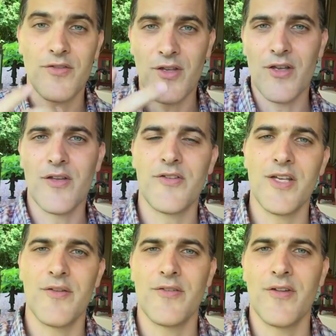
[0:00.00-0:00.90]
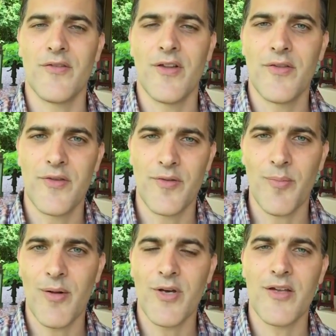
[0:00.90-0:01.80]
the
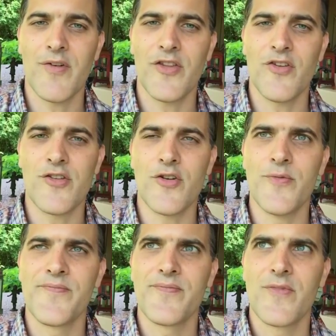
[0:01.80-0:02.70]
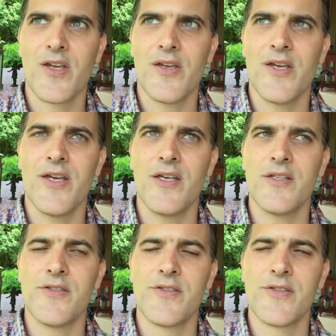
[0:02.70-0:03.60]
public events I do
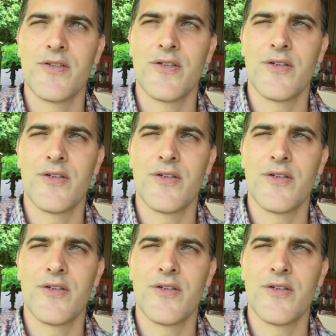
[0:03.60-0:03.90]
is,